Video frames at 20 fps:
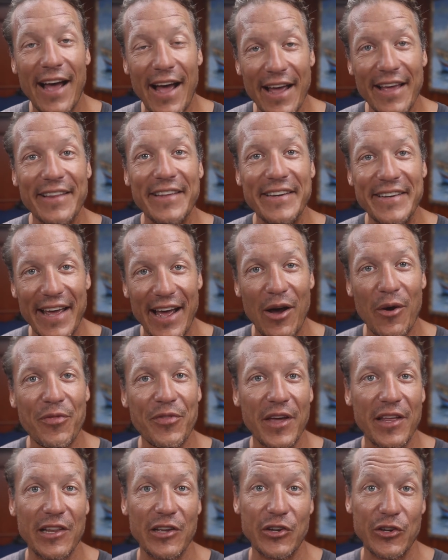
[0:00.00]
highly
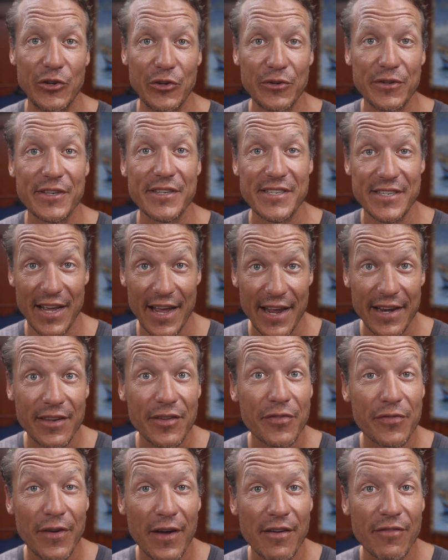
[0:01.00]
doubt that Lagoon designed
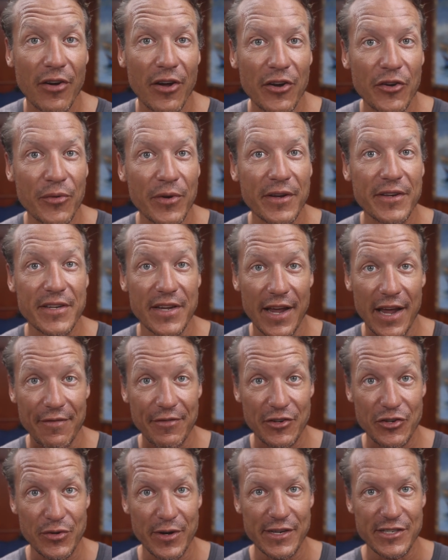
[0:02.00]
the 500 to
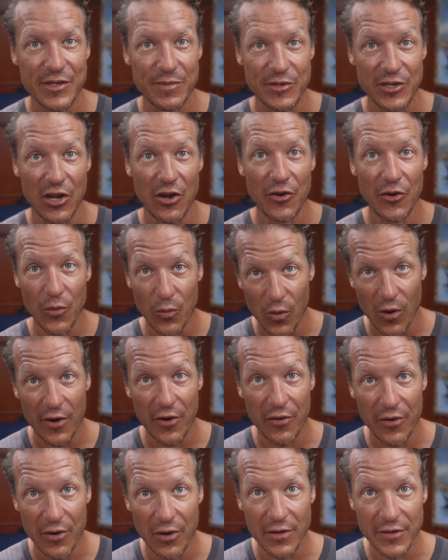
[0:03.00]
have the transoms
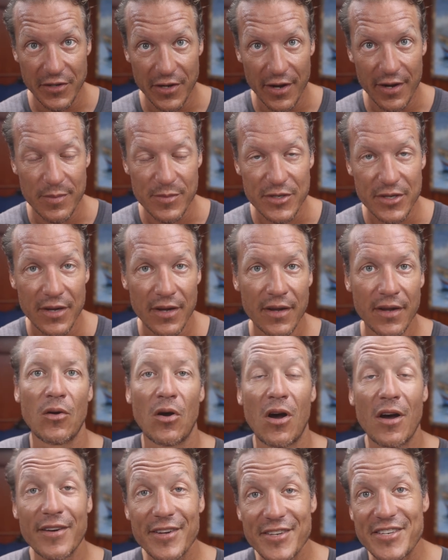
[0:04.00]
underwater at all times.
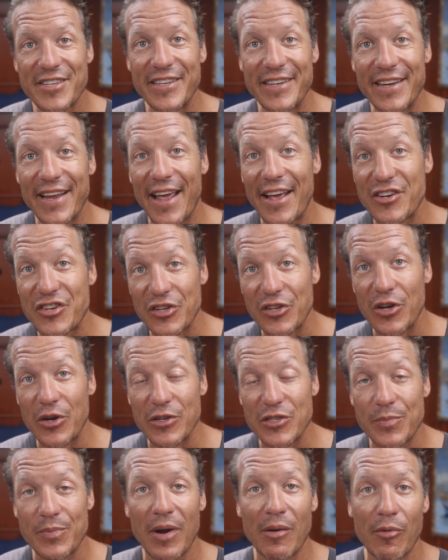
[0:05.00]
Honestly, Angelo,
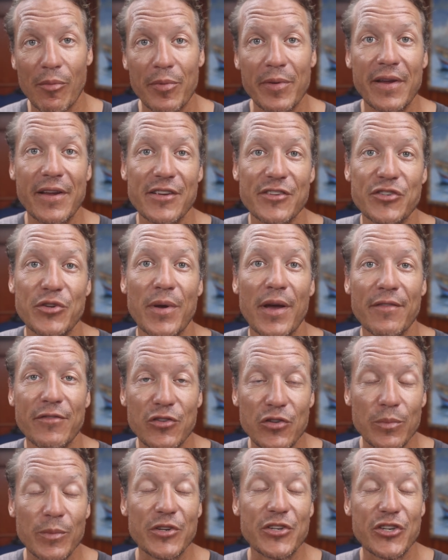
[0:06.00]
it's probably because you have
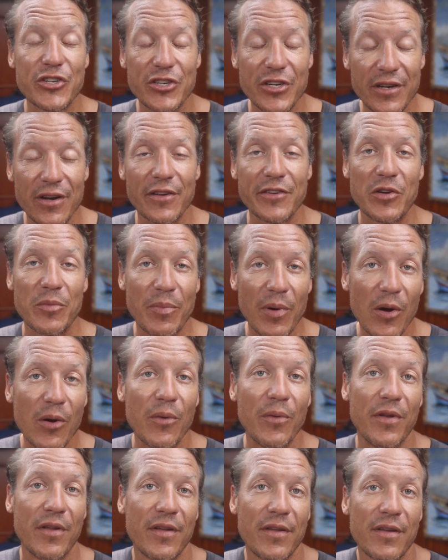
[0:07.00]
too much shit on your
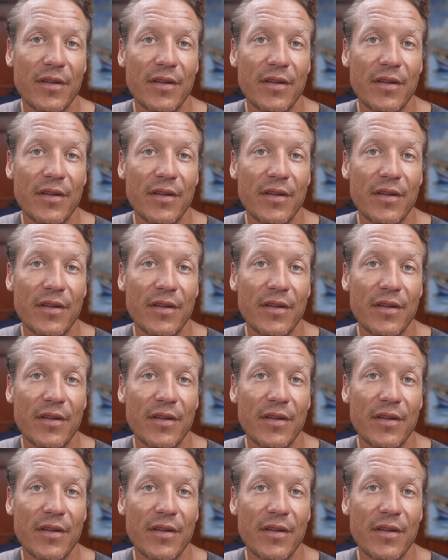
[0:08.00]
boat.